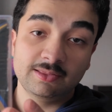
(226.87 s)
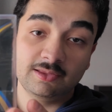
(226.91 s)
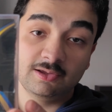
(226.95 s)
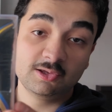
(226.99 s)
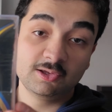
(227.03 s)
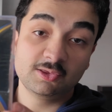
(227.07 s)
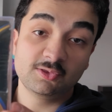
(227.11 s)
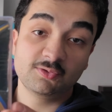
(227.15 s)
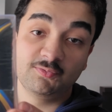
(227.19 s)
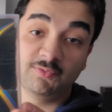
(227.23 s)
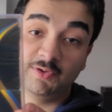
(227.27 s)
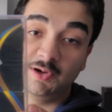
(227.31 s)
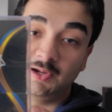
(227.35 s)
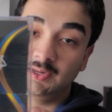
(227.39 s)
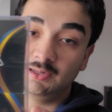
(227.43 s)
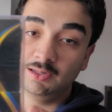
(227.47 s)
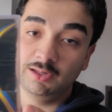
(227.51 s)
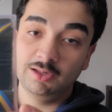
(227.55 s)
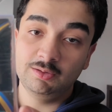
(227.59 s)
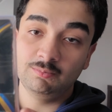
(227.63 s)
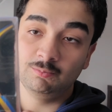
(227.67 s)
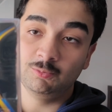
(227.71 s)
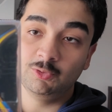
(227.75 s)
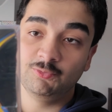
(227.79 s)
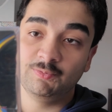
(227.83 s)
There's very
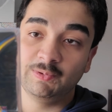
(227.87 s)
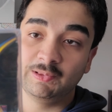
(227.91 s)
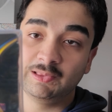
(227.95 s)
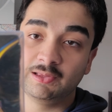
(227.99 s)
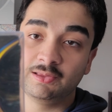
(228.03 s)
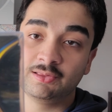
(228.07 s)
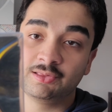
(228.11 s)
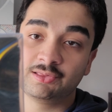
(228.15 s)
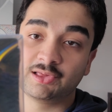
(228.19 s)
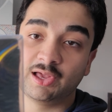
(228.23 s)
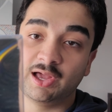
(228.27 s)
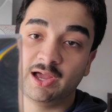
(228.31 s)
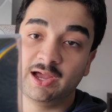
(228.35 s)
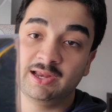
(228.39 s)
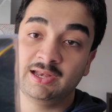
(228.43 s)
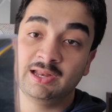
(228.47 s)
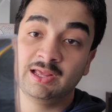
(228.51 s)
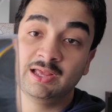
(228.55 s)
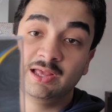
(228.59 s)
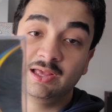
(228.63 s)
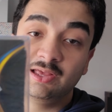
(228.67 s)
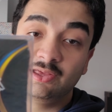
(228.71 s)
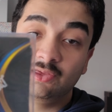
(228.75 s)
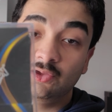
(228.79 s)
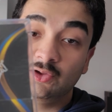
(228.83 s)
little movement inside.
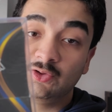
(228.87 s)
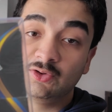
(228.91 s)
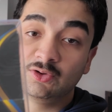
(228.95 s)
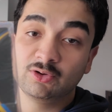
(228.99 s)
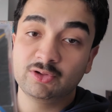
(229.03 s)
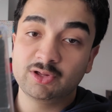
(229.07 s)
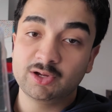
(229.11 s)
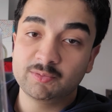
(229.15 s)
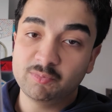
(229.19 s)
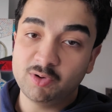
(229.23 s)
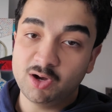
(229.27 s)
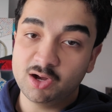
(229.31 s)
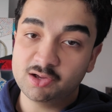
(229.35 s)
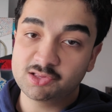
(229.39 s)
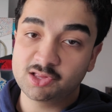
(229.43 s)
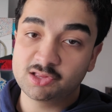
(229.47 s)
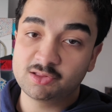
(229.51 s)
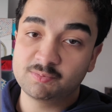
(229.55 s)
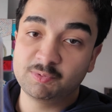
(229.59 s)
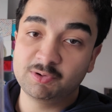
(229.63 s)
You know your box is